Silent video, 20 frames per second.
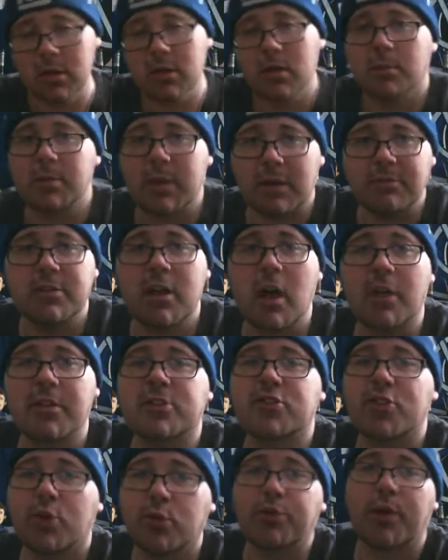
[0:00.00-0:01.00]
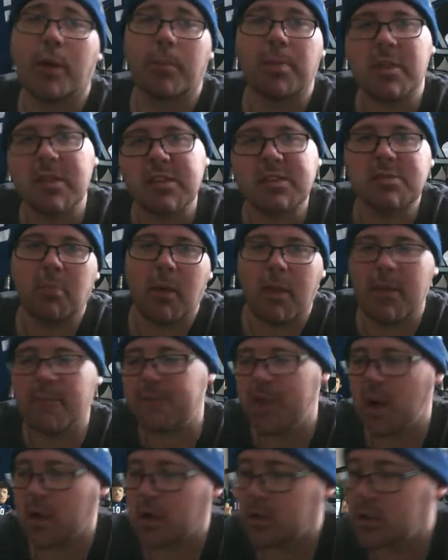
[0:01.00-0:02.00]
I'm giving y'all the truth up in this
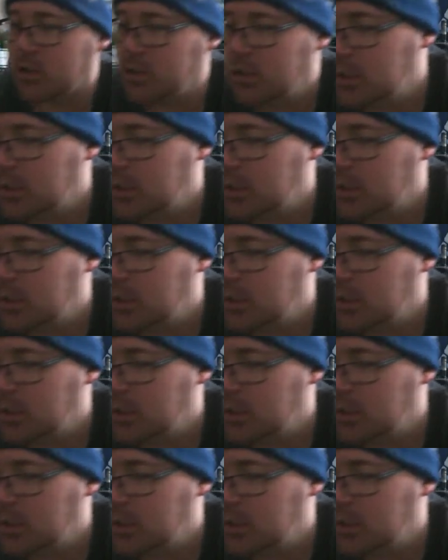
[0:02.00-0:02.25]
motherfucker.